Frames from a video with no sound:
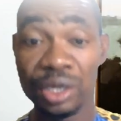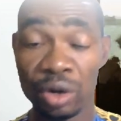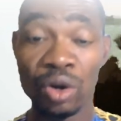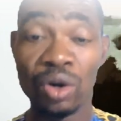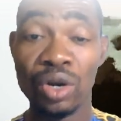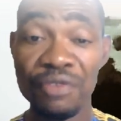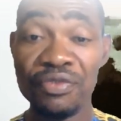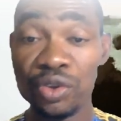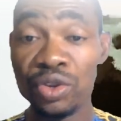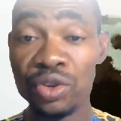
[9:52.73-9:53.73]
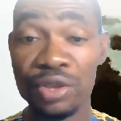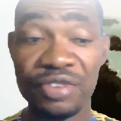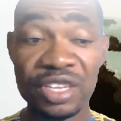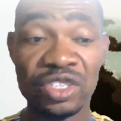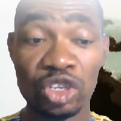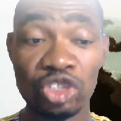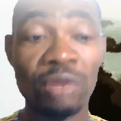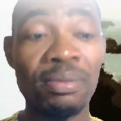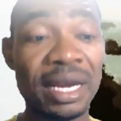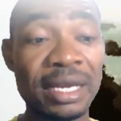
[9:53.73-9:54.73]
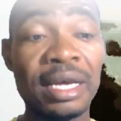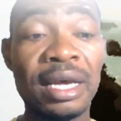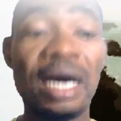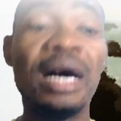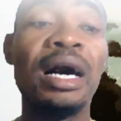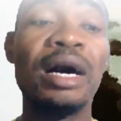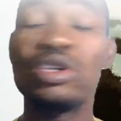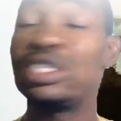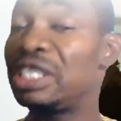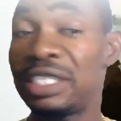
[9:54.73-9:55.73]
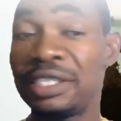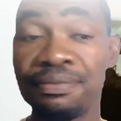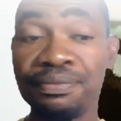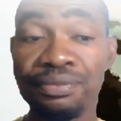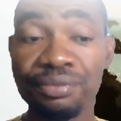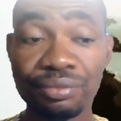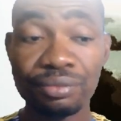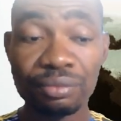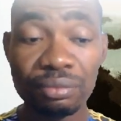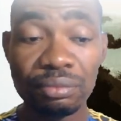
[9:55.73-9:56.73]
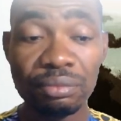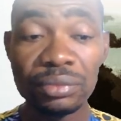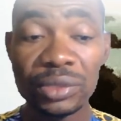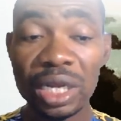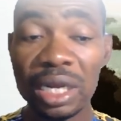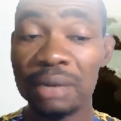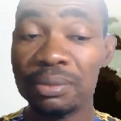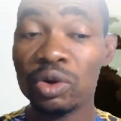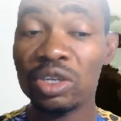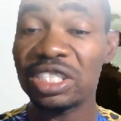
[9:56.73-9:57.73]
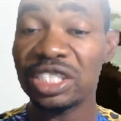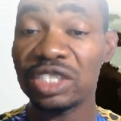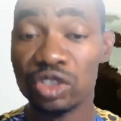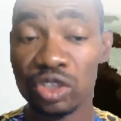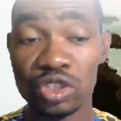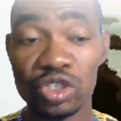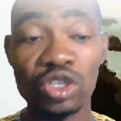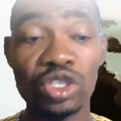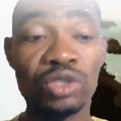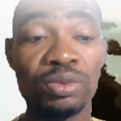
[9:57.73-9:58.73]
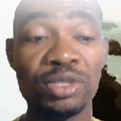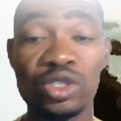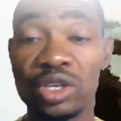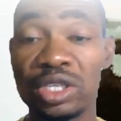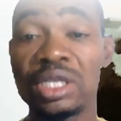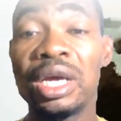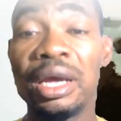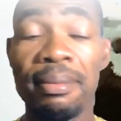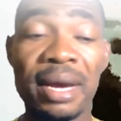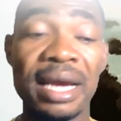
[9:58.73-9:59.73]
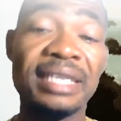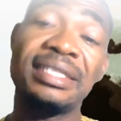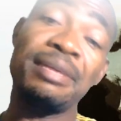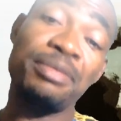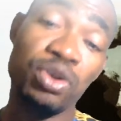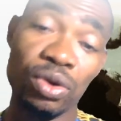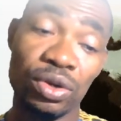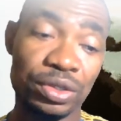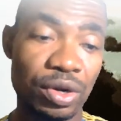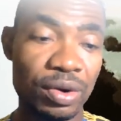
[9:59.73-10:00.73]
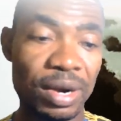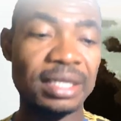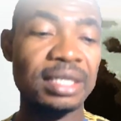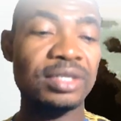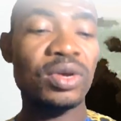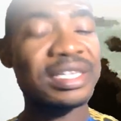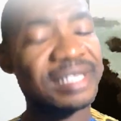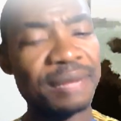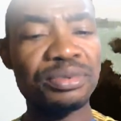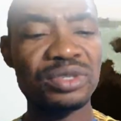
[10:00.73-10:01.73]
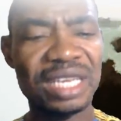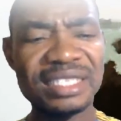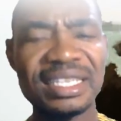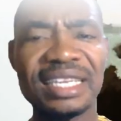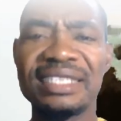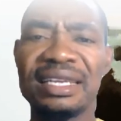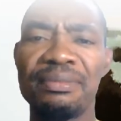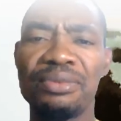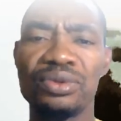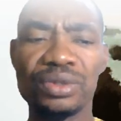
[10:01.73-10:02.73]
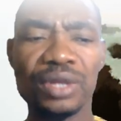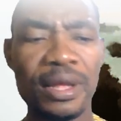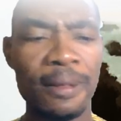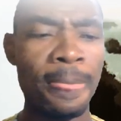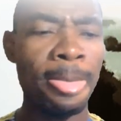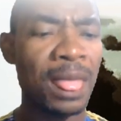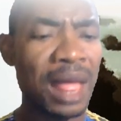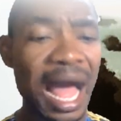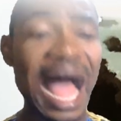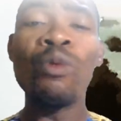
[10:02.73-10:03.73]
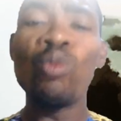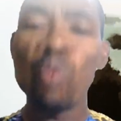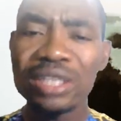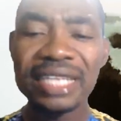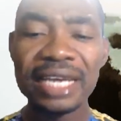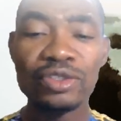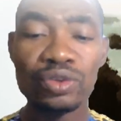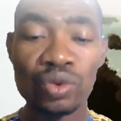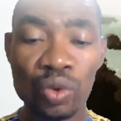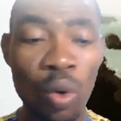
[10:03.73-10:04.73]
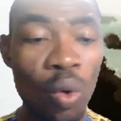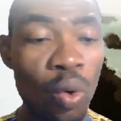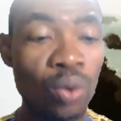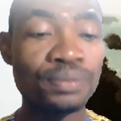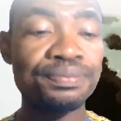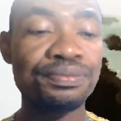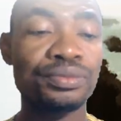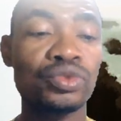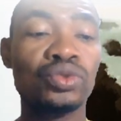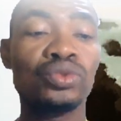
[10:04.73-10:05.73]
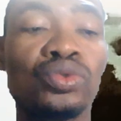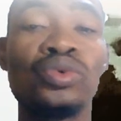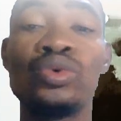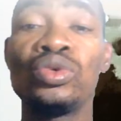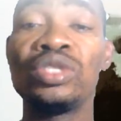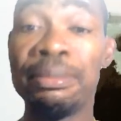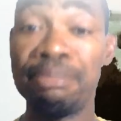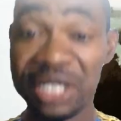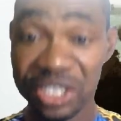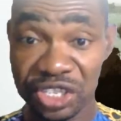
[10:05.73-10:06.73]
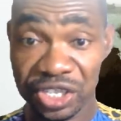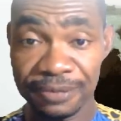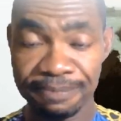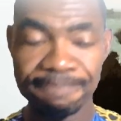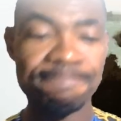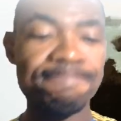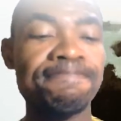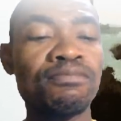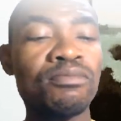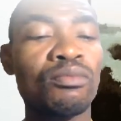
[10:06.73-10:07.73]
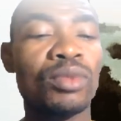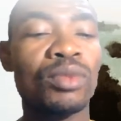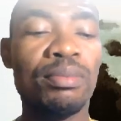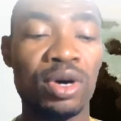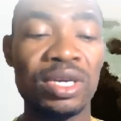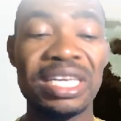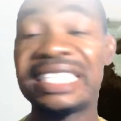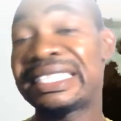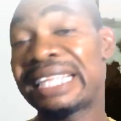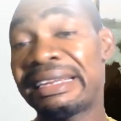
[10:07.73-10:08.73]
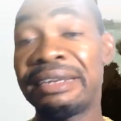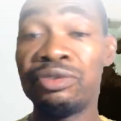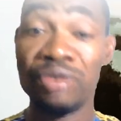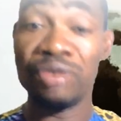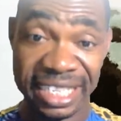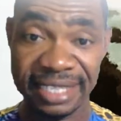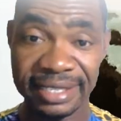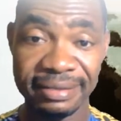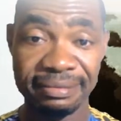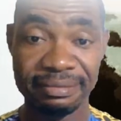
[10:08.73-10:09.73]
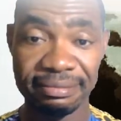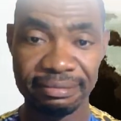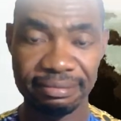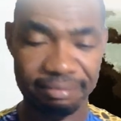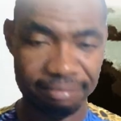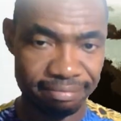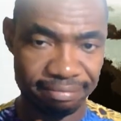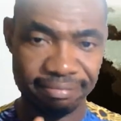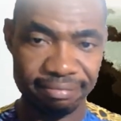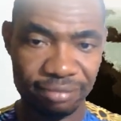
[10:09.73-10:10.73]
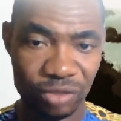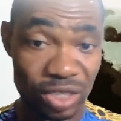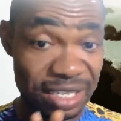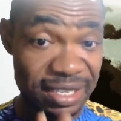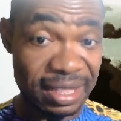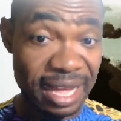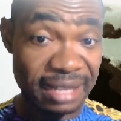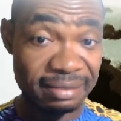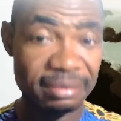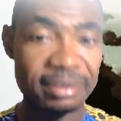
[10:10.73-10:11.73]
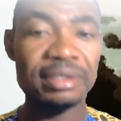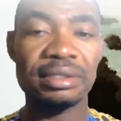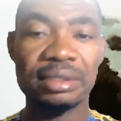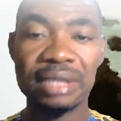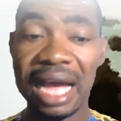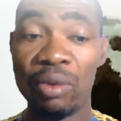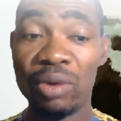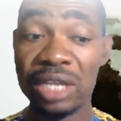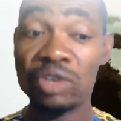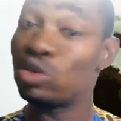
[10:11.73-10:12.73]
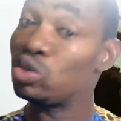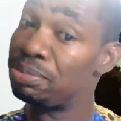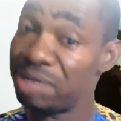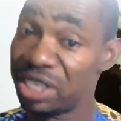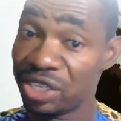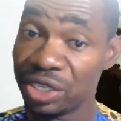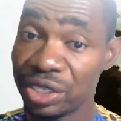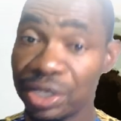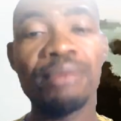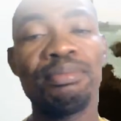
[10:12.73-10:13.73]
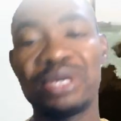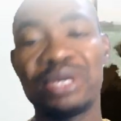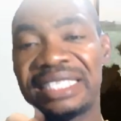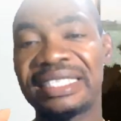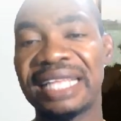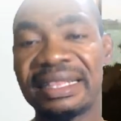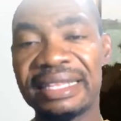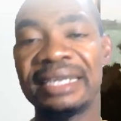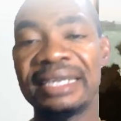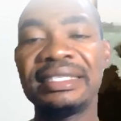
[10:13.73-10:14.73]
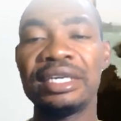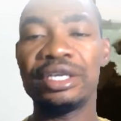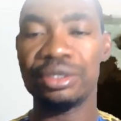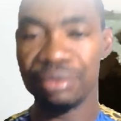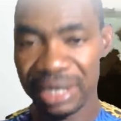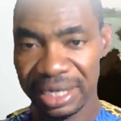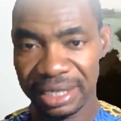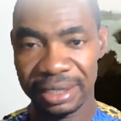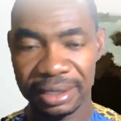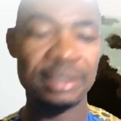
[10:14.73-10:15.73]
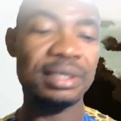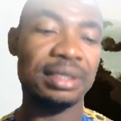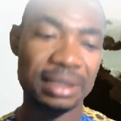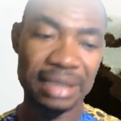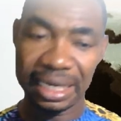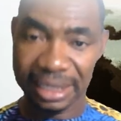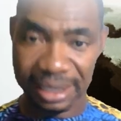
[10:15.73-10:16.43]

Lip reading: if it is not joined by coordinating conjunction, it will be joined by semicolon. All right. So examples. Let's take examples. I wanted to go to the beach, but it started raining. You can see that. I wanted to go to the beach, but it started raining. That is